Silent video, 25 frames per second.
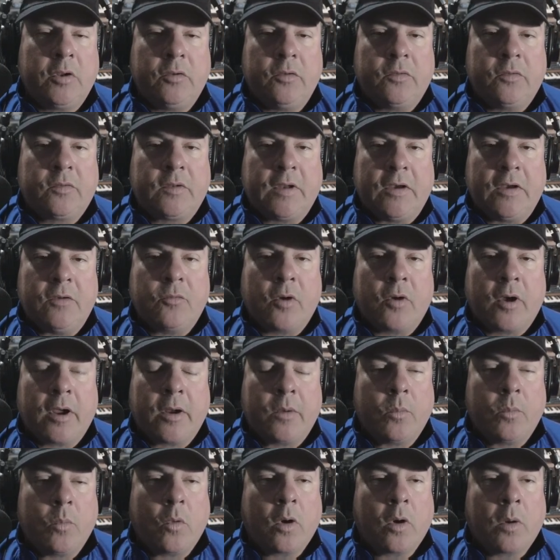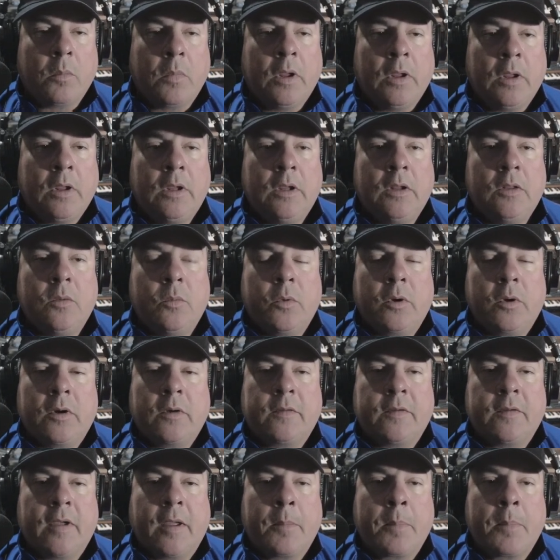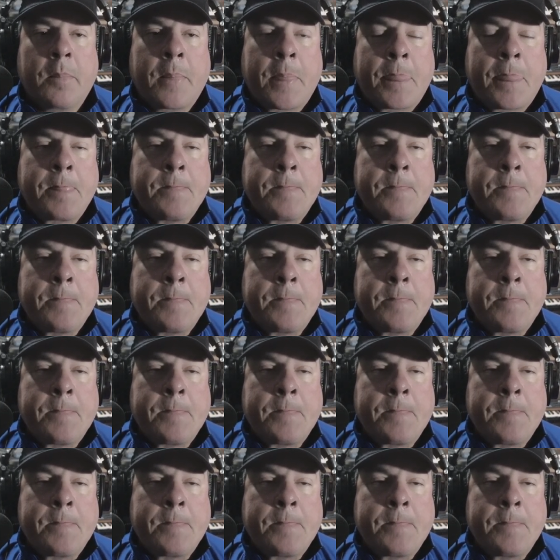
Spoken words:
you'll stay dry and warm in the wintertime.